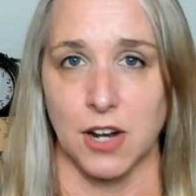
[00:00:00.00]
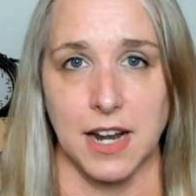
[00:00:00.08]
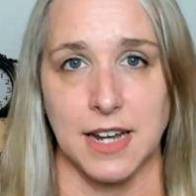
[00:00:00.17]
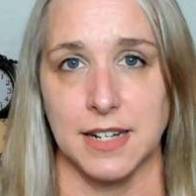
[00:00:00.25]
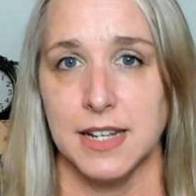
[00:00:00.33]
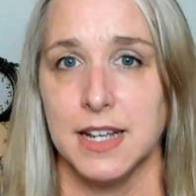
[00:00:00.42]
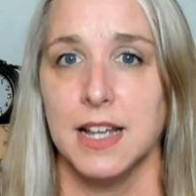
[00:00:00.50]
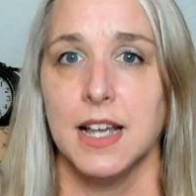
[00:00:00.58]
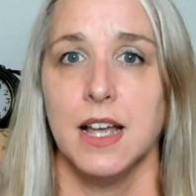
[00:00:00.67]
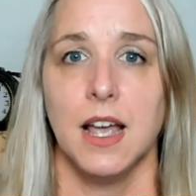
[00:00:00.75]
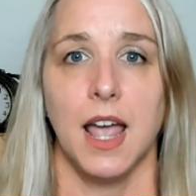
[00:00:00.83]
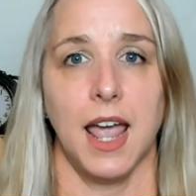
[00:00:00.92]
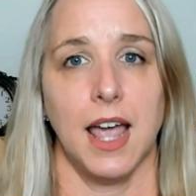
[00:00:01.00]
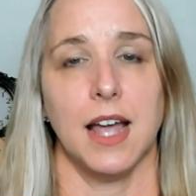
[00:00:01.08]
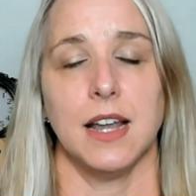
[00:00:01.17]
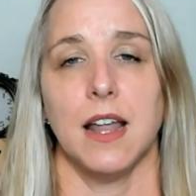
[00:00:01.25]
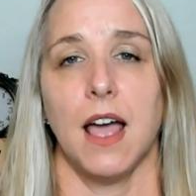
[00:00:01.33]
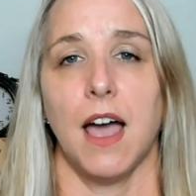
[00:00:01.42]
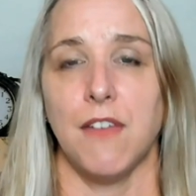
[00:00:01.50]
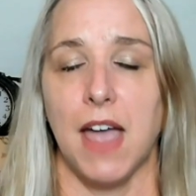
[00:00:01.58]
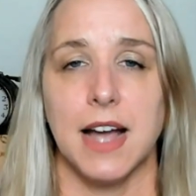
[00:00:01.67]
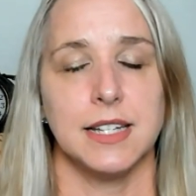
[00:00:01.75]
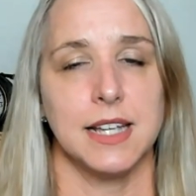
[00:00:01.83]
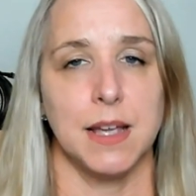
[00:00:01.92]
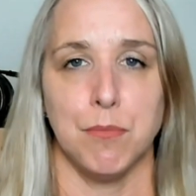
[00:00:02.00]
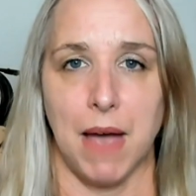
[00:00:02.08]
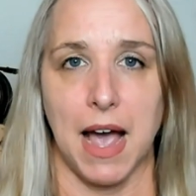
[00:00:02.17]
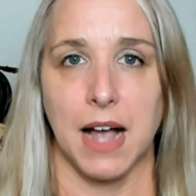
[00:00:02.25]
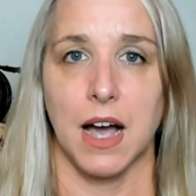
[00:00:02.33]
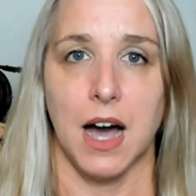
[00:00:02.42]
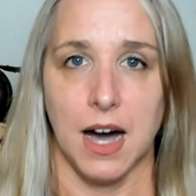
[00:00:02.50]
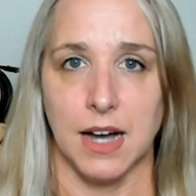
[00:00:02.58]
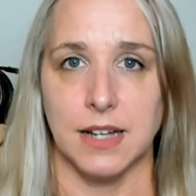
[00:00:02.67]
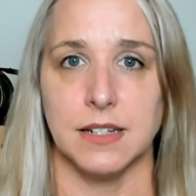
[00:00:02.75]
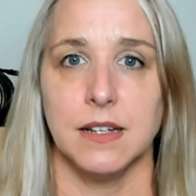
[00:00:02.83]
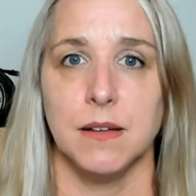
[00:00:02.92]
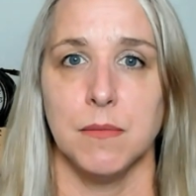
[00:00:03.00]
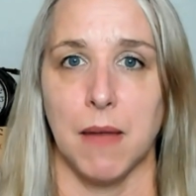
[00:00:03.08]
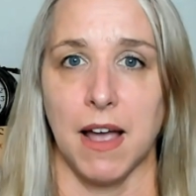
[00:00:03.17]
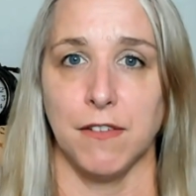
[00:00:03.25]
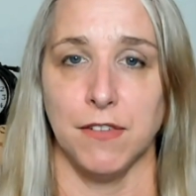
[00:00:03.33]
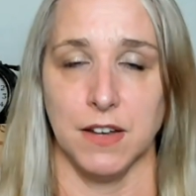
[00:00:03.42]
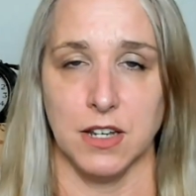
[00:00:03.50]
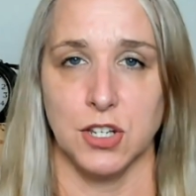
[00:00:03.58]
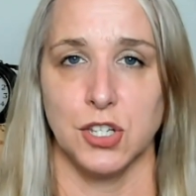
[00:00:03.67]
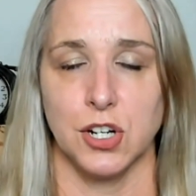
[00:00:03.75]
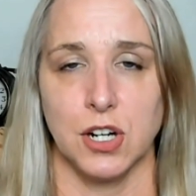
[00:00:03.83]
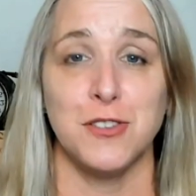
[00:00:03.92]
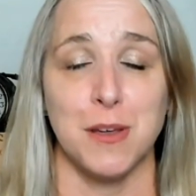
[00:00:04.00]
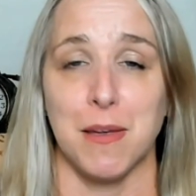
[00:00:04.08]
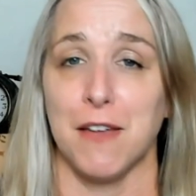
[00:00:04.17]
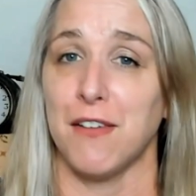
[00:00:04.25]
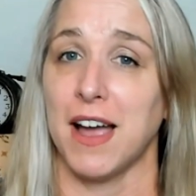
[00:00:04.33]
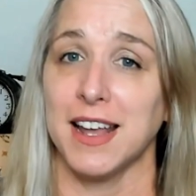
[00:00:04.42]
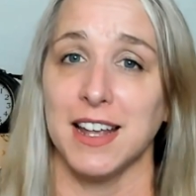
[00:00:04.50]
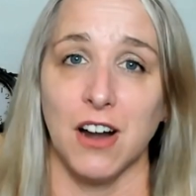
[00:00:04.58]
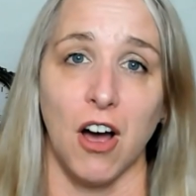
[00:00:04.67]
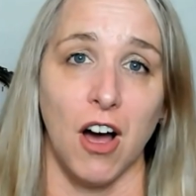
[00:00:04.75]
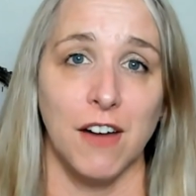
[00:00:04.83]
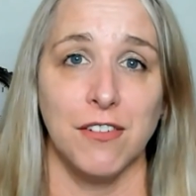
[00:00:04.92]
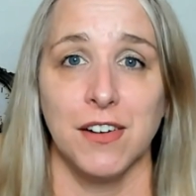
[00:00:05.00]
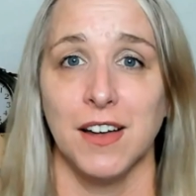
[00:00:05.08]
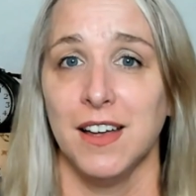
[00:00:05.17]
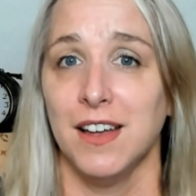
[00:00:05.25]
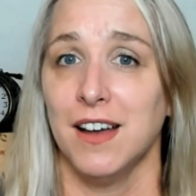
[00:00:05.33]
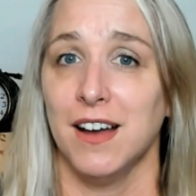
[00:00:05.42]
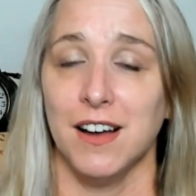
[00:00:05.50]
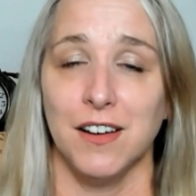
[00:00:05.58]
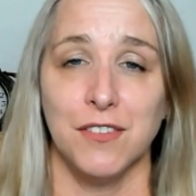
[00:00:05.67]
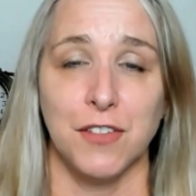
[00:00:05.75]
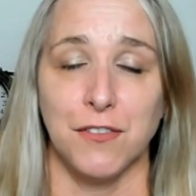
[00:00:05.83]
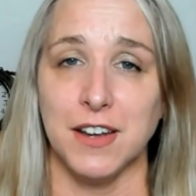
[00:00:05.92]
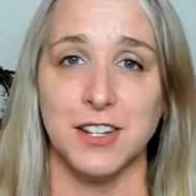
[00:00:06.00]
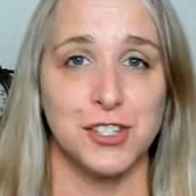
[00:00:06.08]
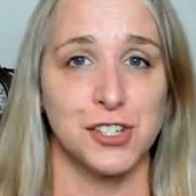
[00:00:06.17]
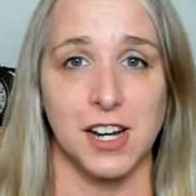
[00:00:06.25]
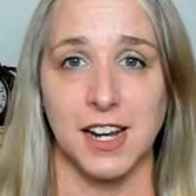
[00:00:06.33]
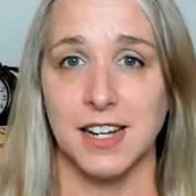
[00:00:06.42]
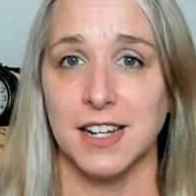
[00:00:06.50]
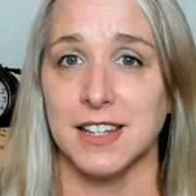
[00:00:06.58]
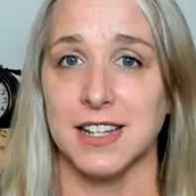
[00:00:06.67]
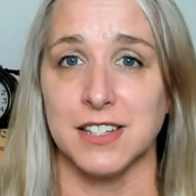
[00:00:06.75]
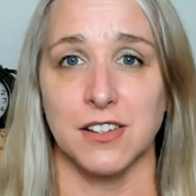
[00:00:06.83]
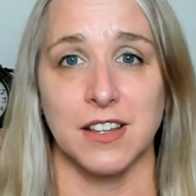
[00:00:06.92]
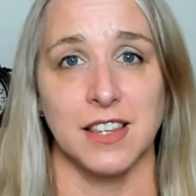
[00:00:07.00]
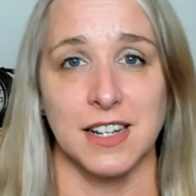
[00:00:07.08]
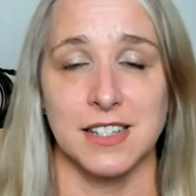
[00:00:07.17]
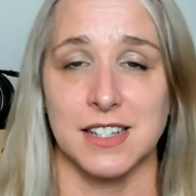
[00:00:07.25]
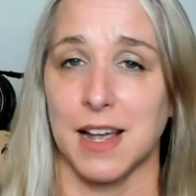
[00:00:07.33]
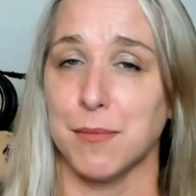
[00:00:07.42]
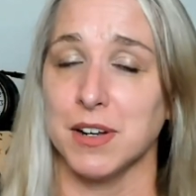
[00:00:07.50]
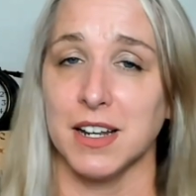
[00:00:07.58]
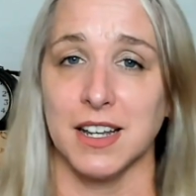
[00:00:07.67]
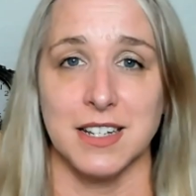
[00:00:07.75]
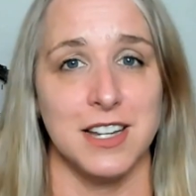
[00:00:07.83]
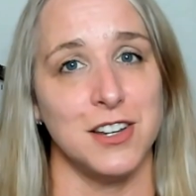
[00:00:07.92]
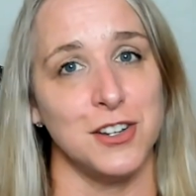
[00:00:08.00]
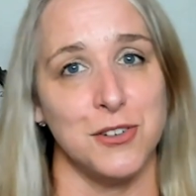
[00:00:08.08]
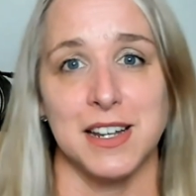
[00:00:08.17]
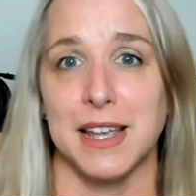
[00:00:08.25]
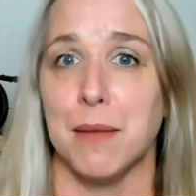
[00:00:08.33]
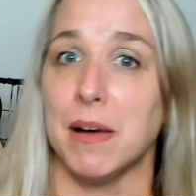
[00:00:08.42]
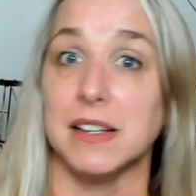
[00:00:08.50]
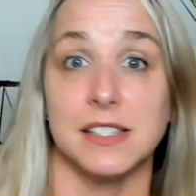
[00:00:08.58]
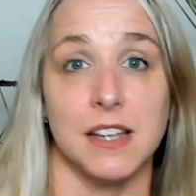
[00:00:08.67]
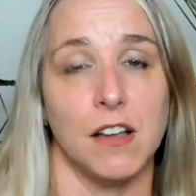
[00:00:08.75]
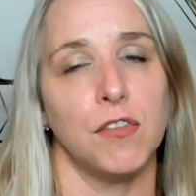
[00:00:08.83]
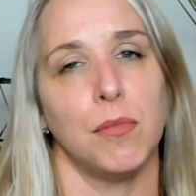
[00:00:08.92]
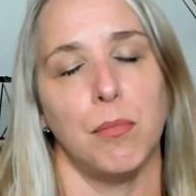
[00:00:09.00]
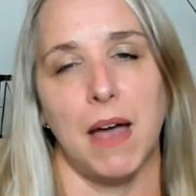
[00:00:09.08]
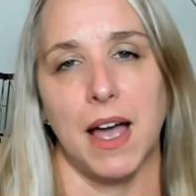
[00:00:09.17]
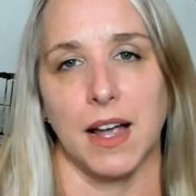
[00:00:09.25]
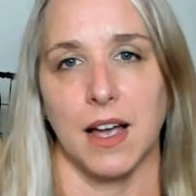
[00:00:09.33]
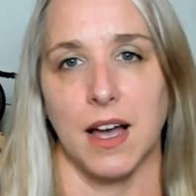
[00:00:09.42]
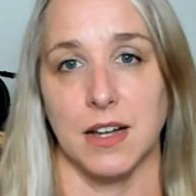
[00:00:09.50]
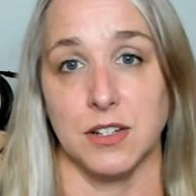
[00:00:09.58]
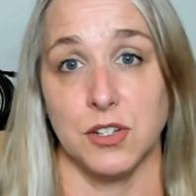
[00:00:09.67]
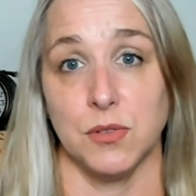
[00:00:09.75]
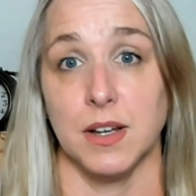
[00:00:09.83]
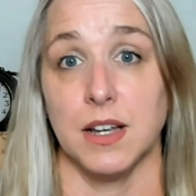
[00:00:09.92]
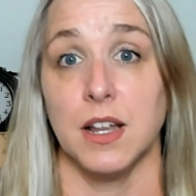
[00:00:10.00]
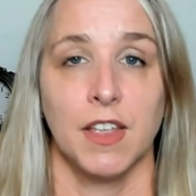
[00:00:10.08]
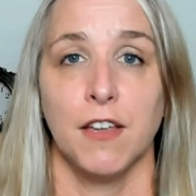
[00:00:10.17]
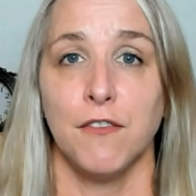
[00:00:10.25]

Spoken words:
train. And I've had to get back on my fitness journey. Then if I get off of the fitness train, these are the things that I'm going to continue doing to get myself back onto it.